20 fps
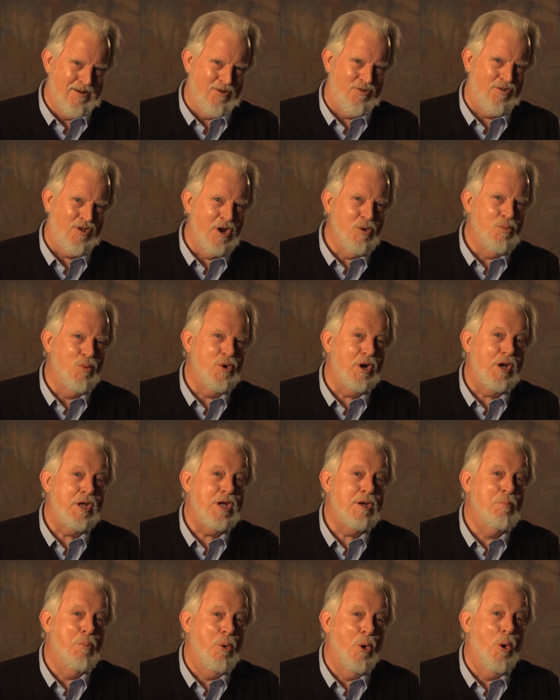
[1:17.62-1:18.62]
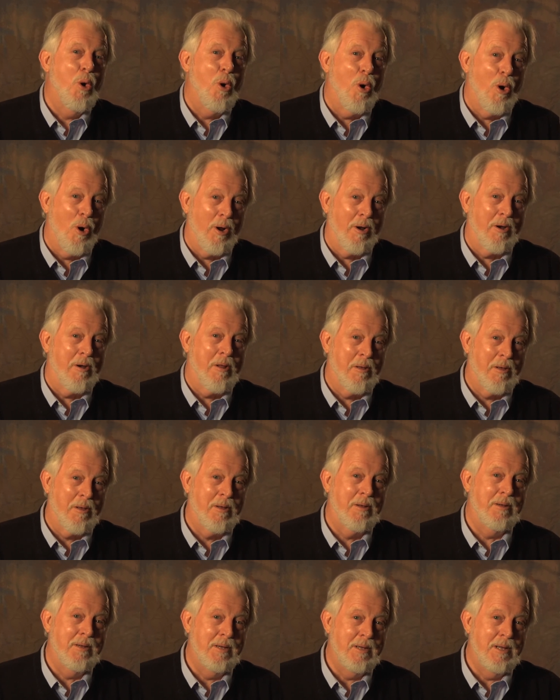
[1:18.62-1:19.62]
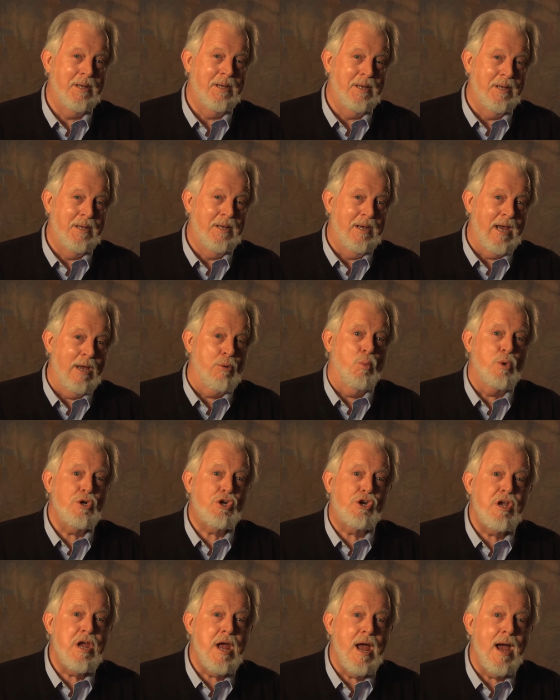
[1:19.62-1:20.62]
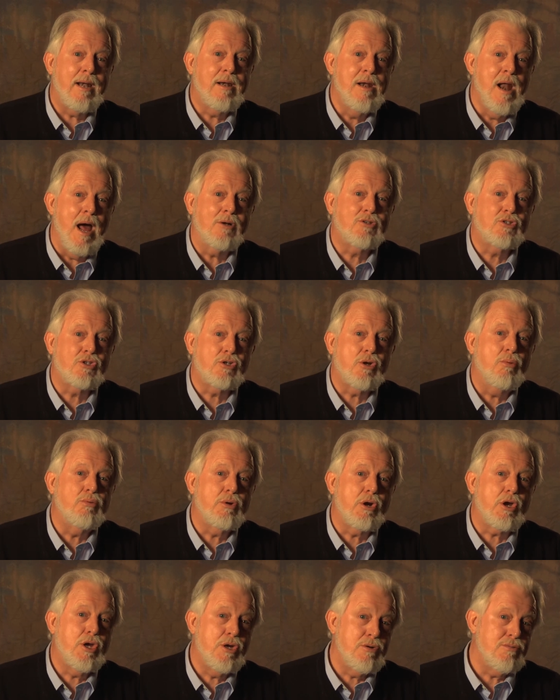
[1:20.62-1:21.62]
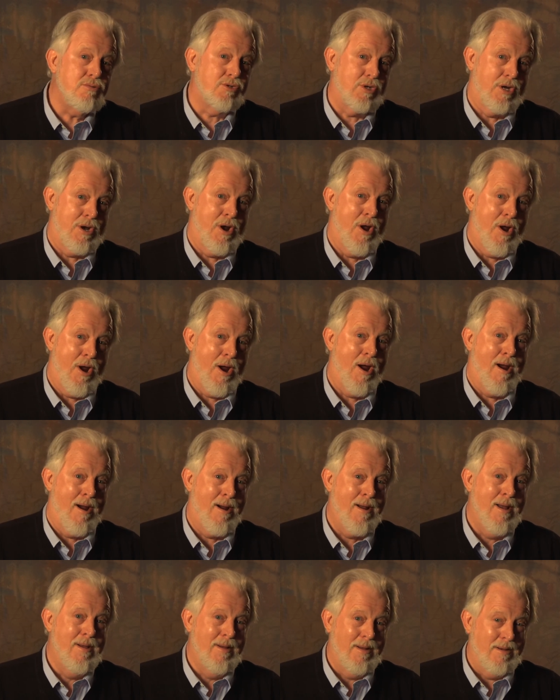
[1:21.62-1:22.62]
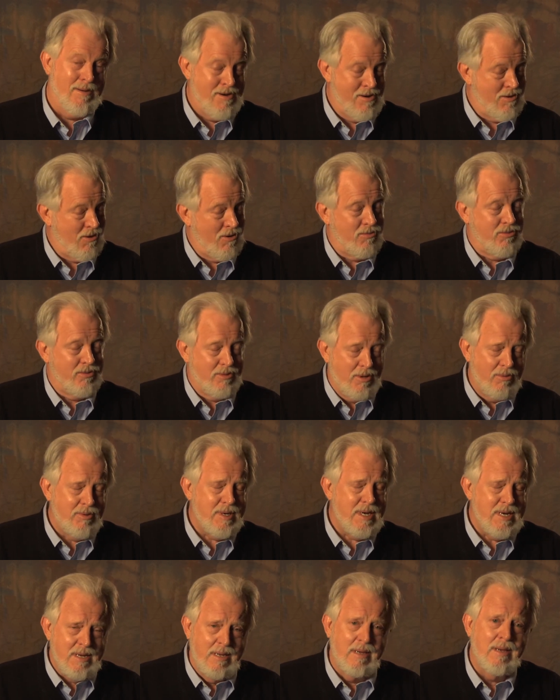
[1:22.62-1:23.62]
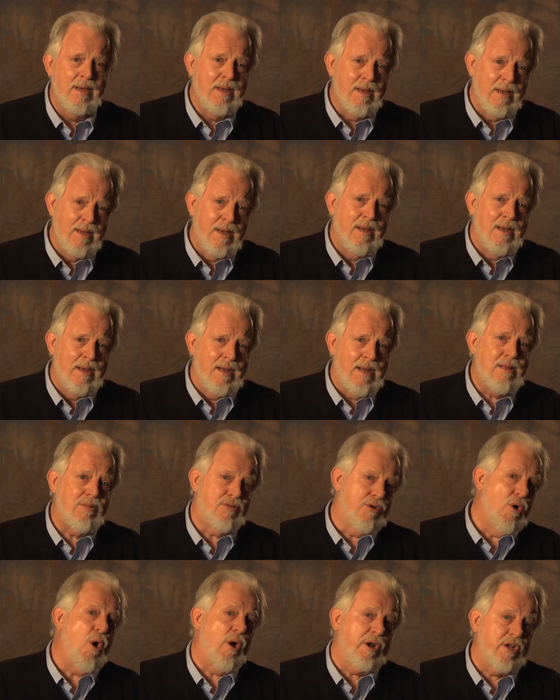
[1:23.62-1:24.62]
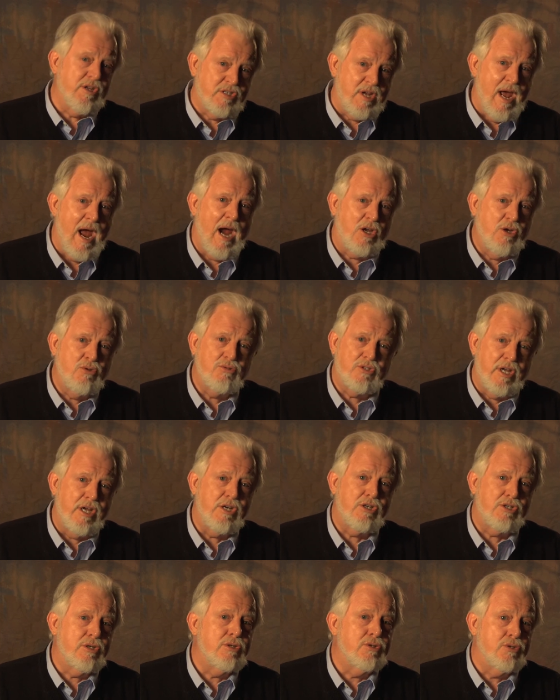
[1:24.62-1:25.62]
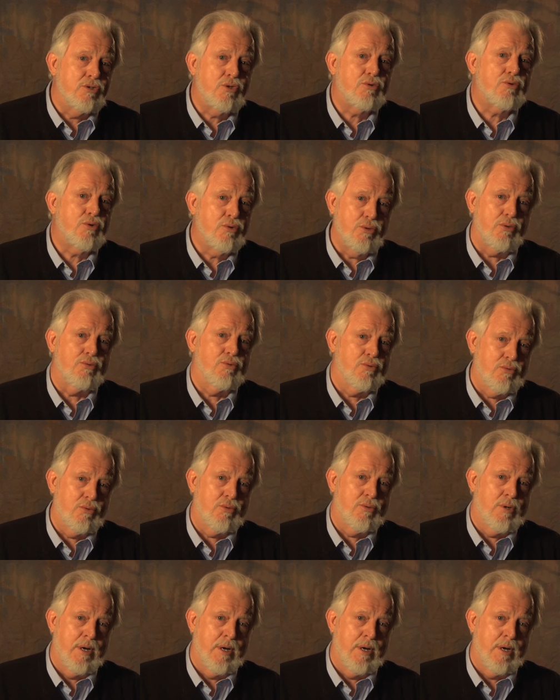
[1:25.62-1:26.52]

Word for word: Then will he mourn, and wish he had not so accused her. No, though he, he thought his accusations true,